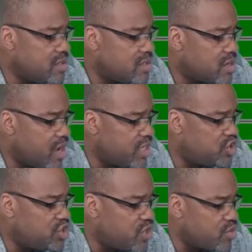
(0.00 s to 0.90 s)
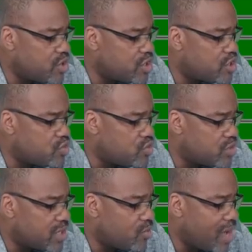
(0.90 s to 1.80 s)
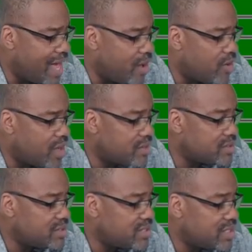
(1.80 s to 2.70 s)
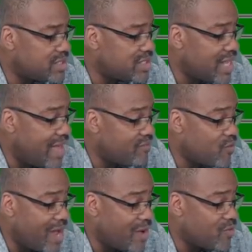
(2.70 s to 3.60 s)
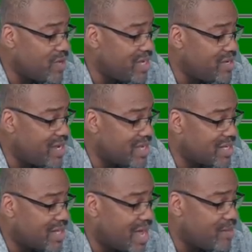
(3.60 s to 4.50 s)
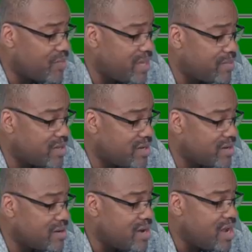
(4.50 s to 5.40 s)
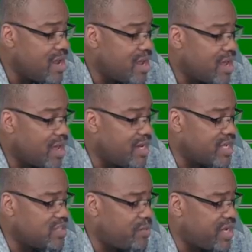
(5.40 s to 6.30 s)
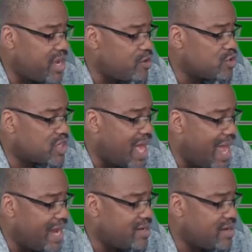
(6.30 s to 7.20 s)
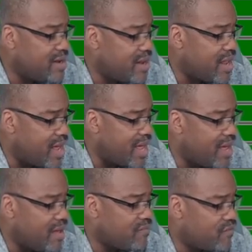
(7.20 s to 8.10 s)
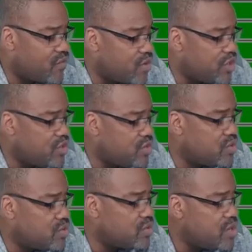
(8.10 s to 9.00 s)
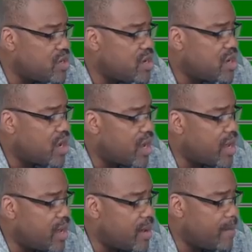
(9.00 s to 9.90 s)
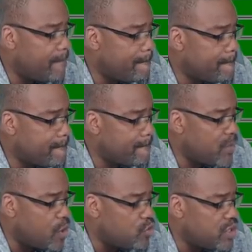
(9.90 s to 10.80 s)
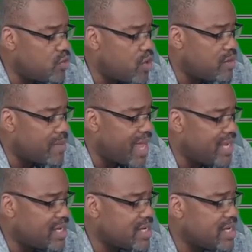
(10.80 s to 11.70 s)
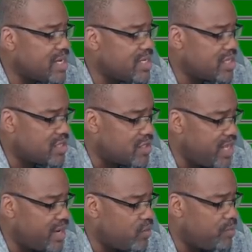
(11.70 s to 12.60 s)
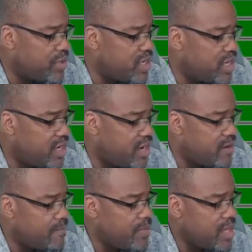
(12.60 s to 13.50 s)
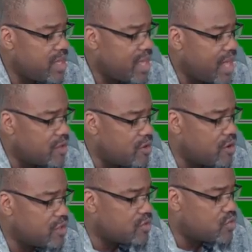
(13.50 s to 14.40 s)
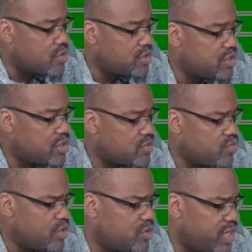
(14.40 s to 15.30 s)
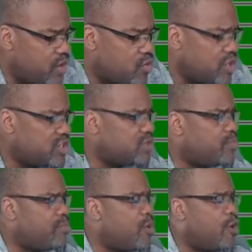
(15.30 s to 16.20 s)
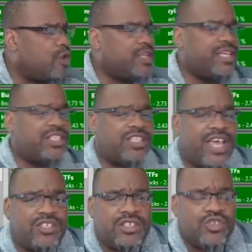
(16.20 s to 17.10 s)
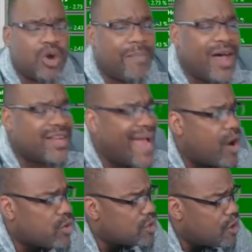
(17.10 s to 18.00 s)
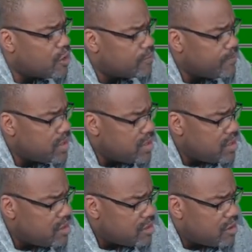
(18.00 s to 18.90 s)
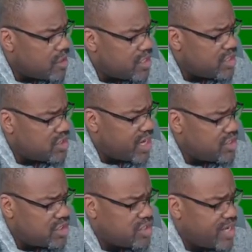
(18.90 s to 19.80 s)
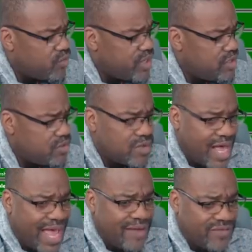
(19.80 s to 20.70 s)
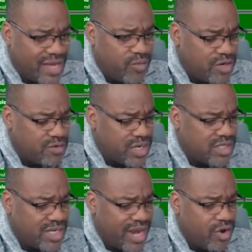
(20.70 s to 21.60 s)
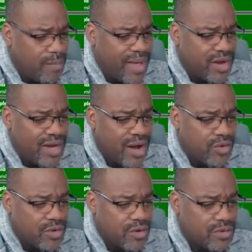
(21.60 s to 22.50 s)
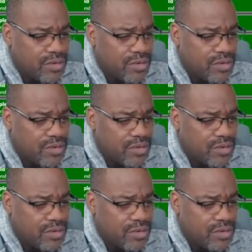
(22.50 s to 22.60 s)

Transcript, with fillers: Uh, Shira Akua, wow, says he's laughing. Wow, we you got a lot of people in here. There's a beginner's guide uh, for you. Um, only one mic. There's a link, we put it in there. How long are the courses? When you say courses, all of these sessions are about an hour long. All of the sessions that we do live, like we're doing today, are about an hour long.